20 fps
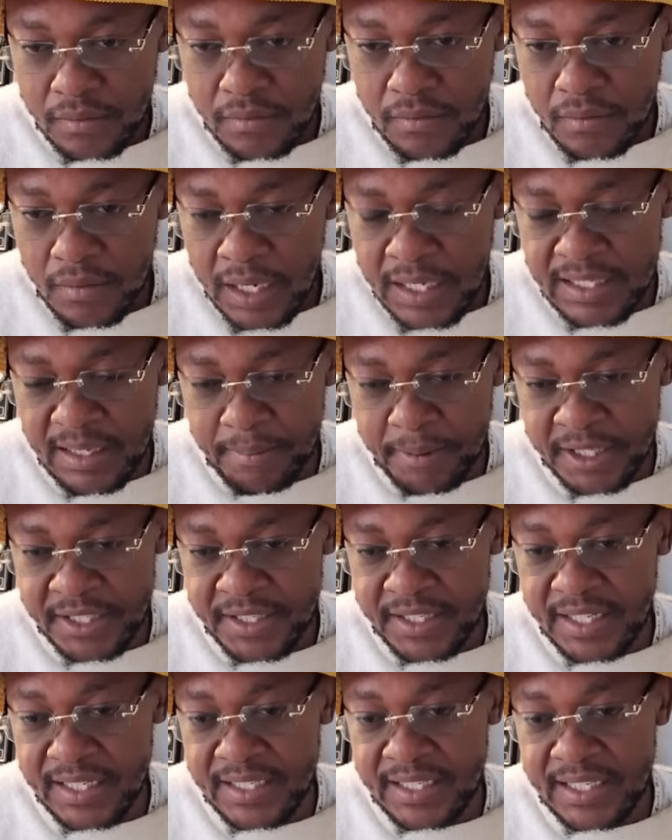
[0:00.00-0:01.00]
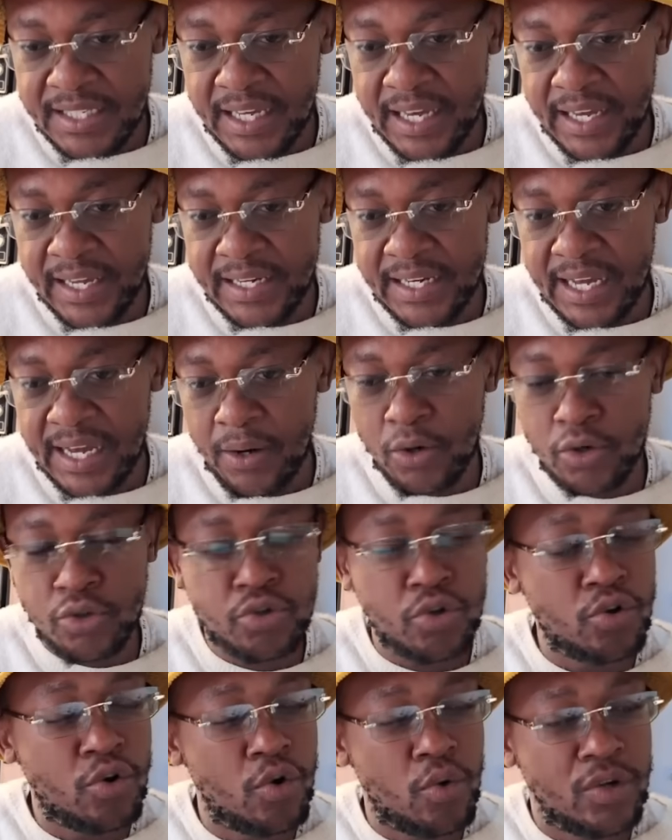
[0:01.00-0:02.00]
the presidency, and I
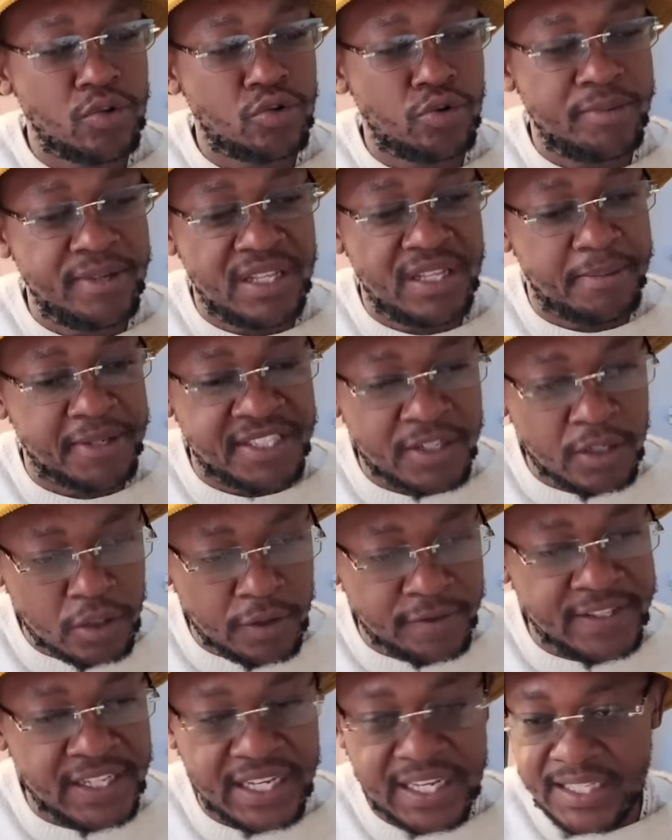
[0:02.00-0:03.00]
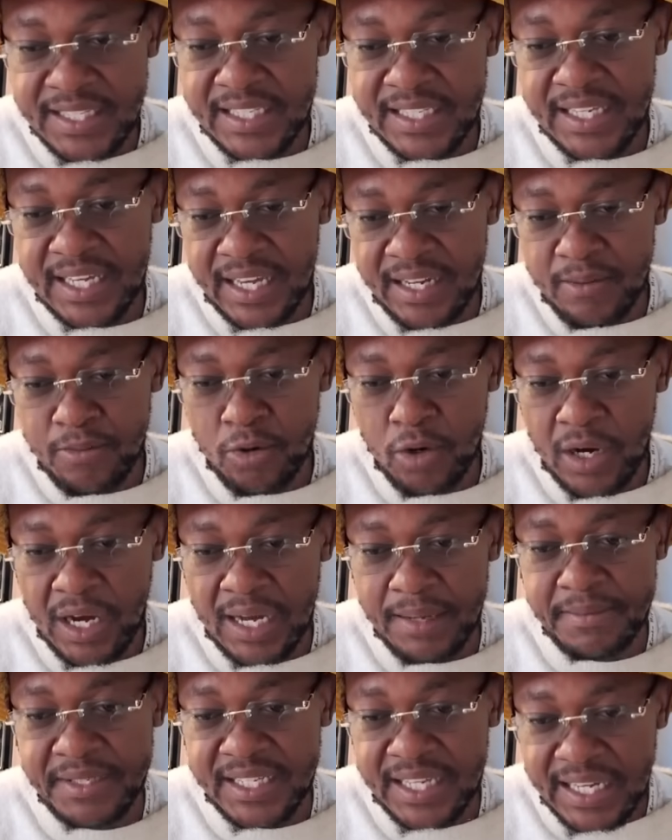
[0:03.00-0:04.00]
also don't want to be the president of the ANC anymore.
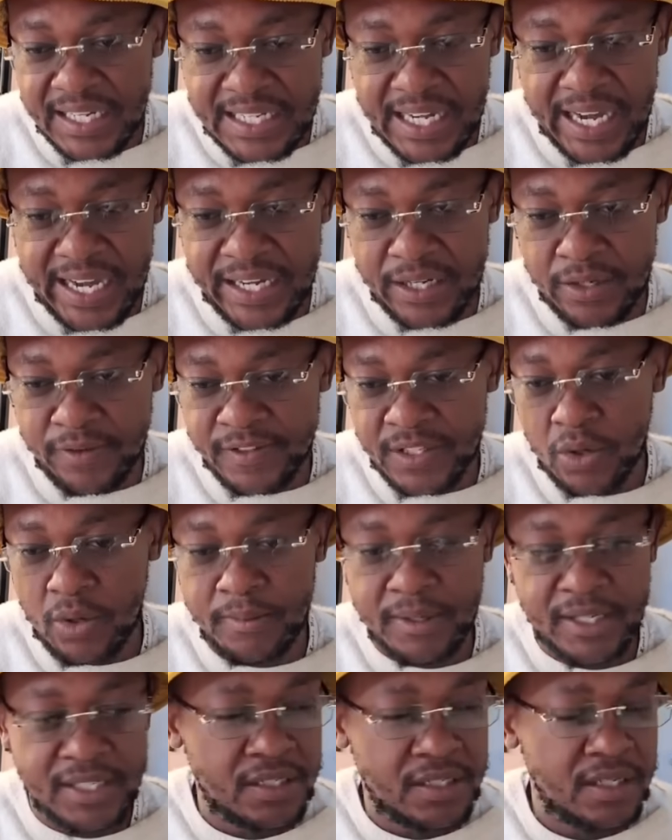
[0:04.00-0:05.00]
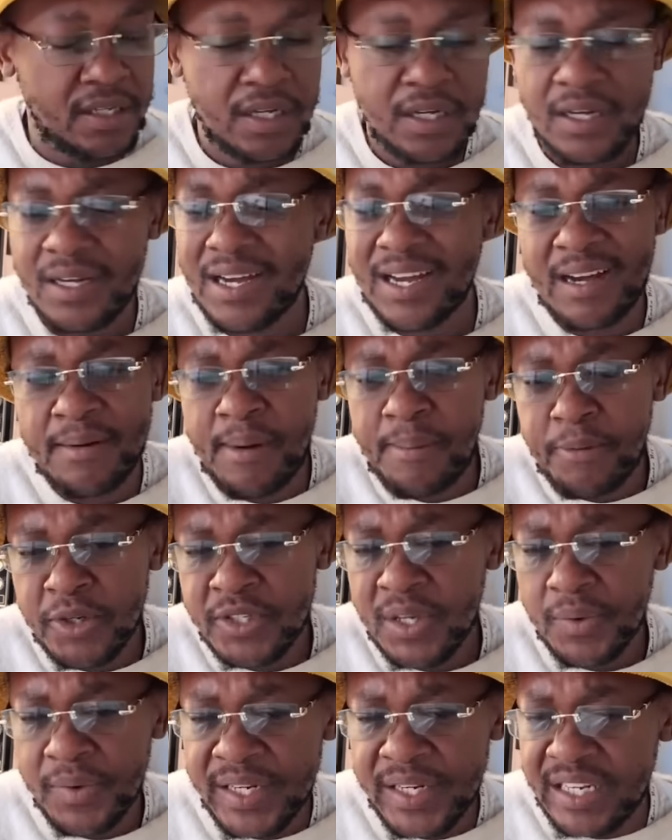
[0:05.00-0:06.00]
I'm sick and tired of the comrades.
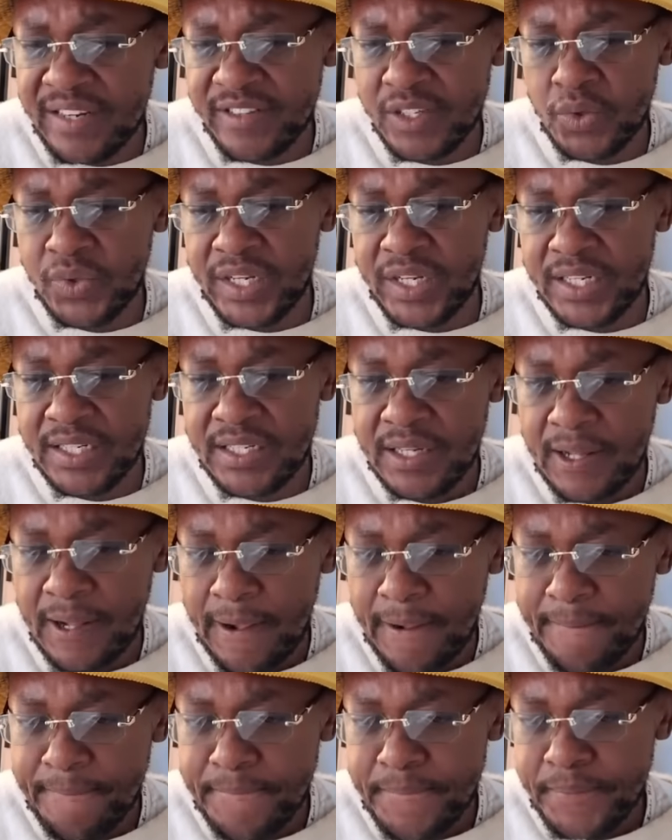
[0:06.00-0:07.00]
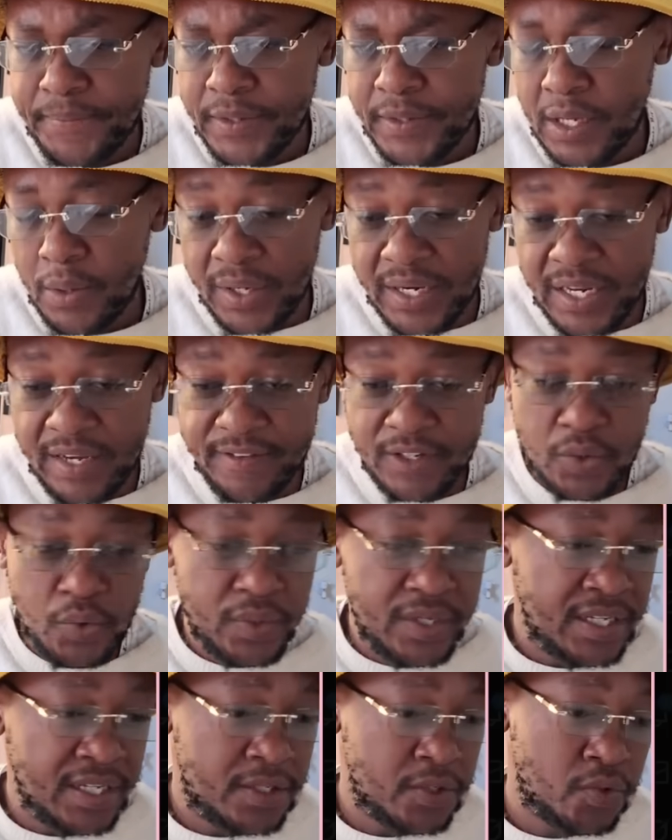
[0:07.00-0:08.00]
Ramaphosa will never do that. He will never do
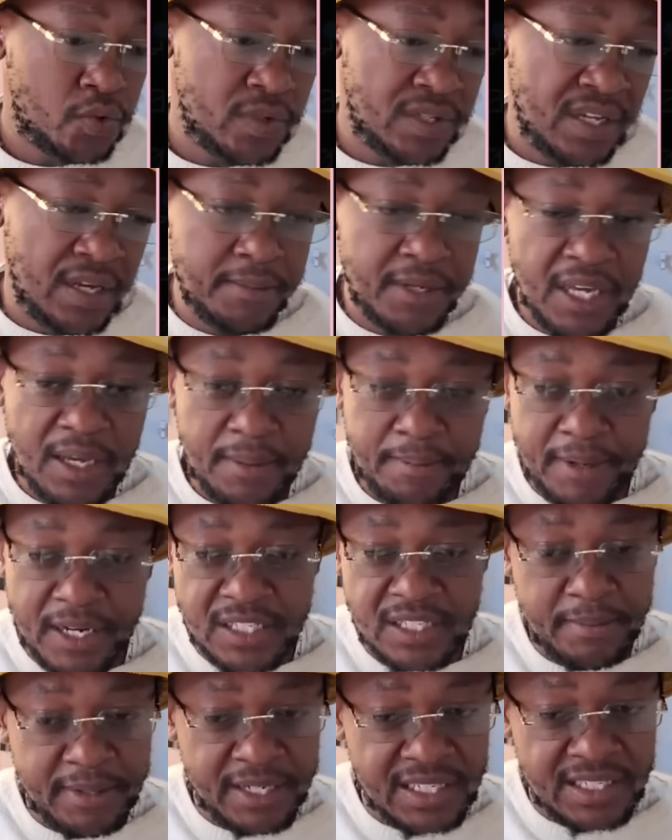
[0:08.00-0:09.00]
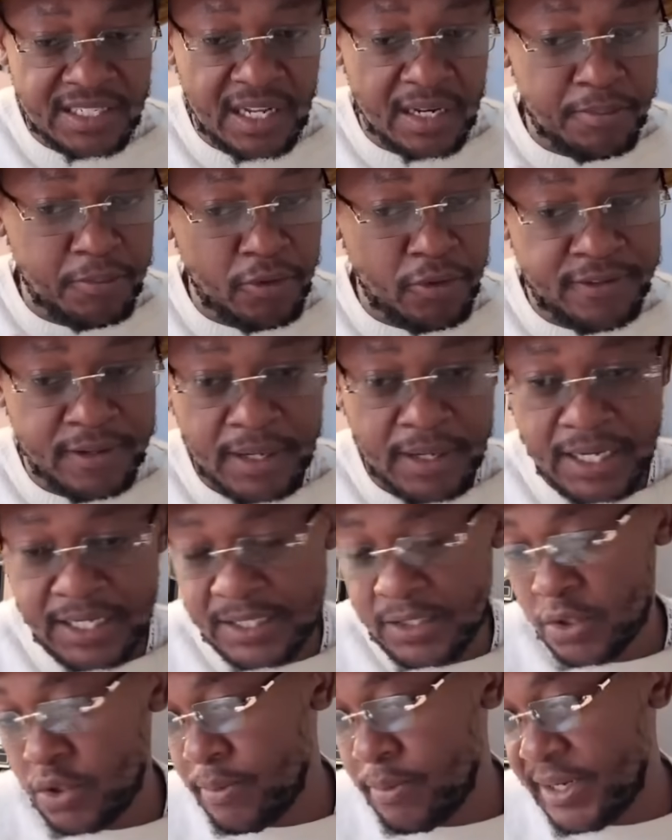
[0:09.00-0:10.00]
that. So the MK party better start moving, guys.
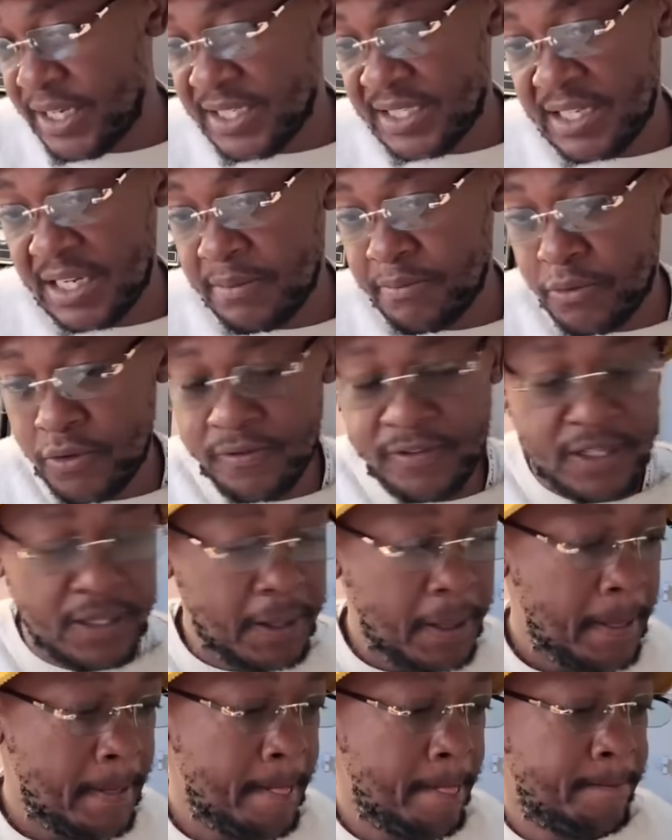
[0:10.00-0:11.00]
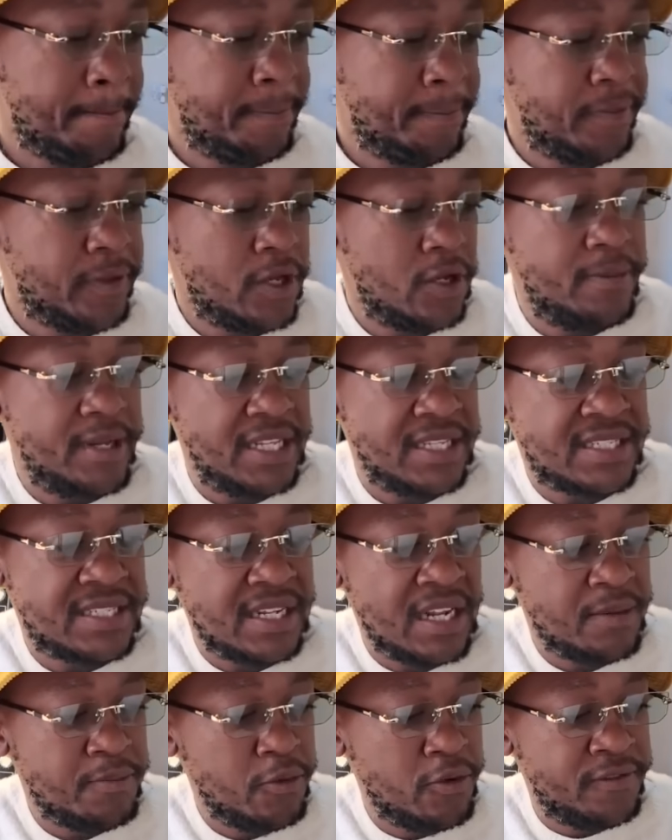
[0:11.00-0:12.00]
You better start moving. You better
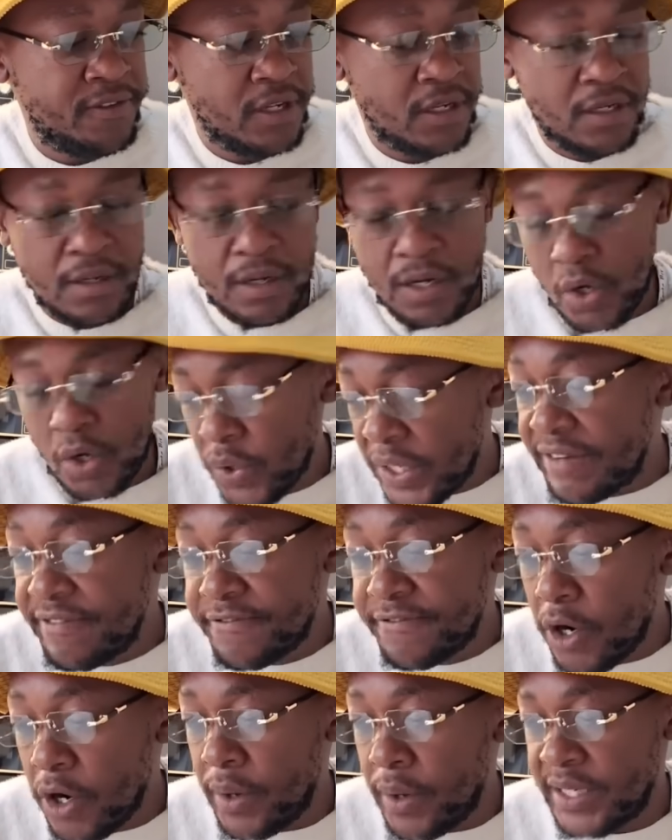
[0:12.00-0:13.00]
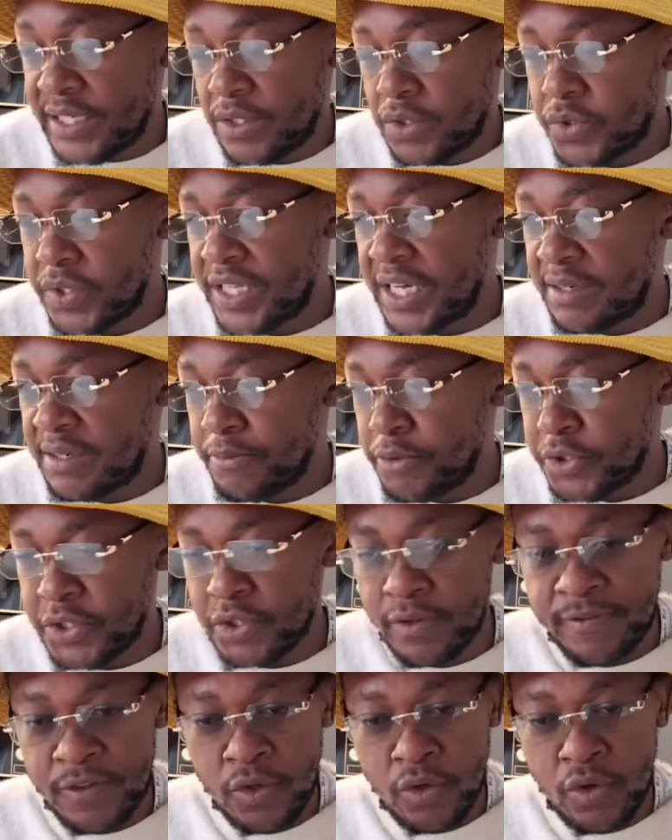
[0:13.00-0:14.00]
start moving. Looking forward to that motion
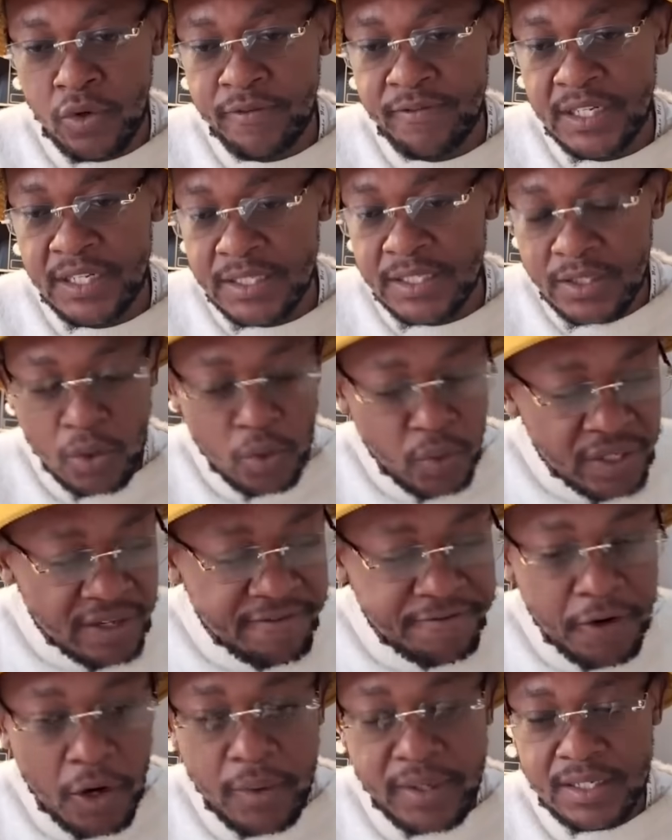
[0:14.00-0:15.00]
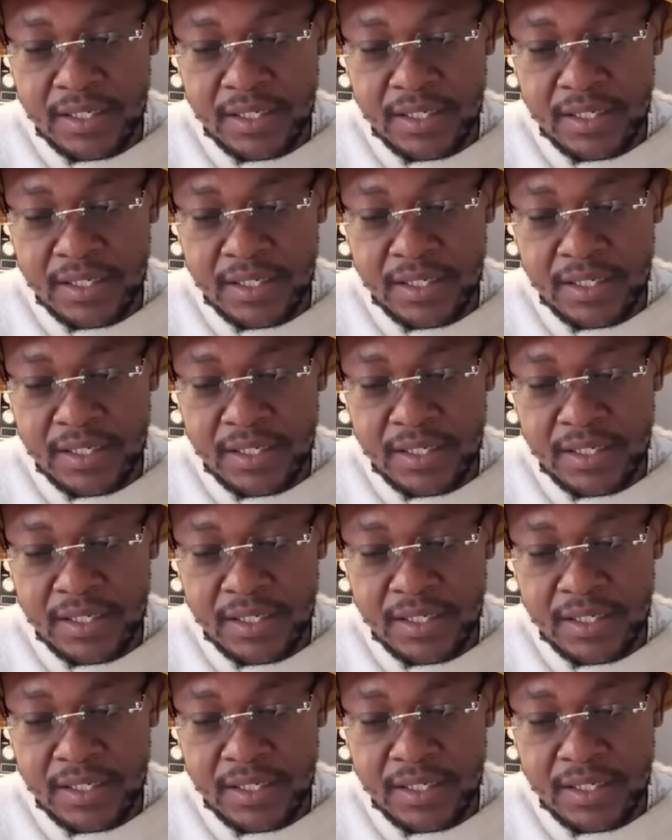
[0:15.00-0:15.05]
of no confidence. Looking forward.